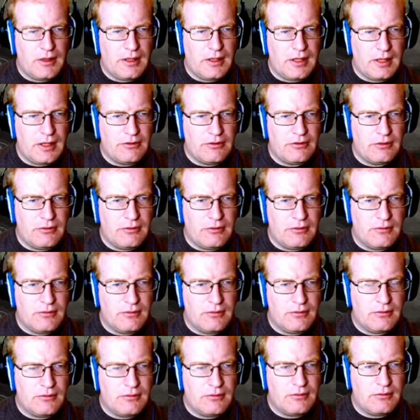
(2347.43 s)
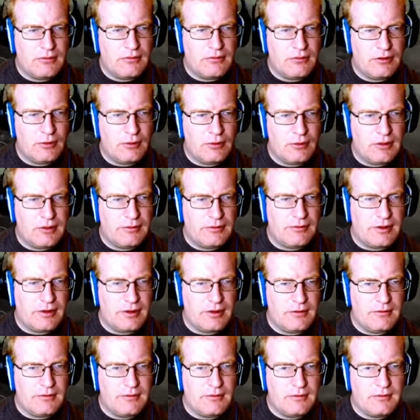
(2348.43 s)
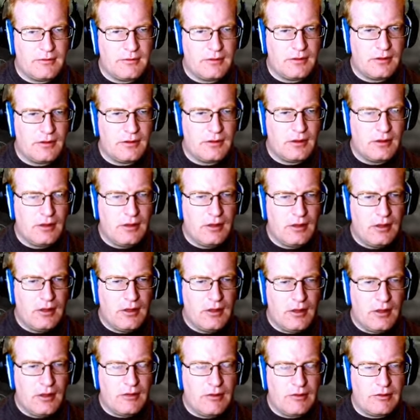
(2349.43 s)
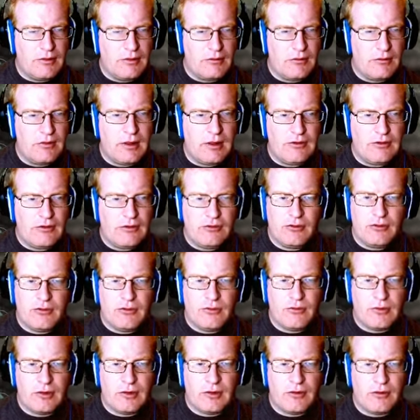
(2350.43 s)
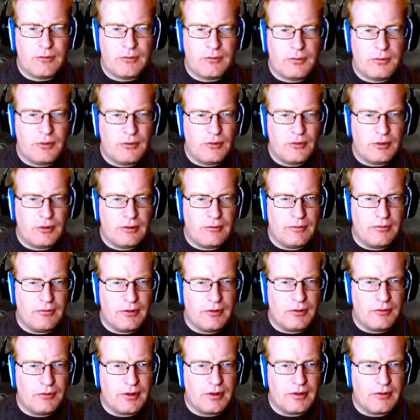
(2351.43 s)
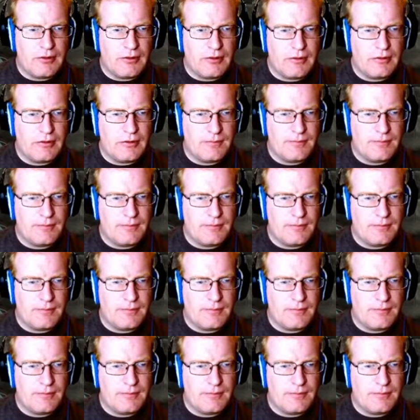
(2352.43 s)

logical. Totally fine. Alright, so that should shred those plutonium fuel rods.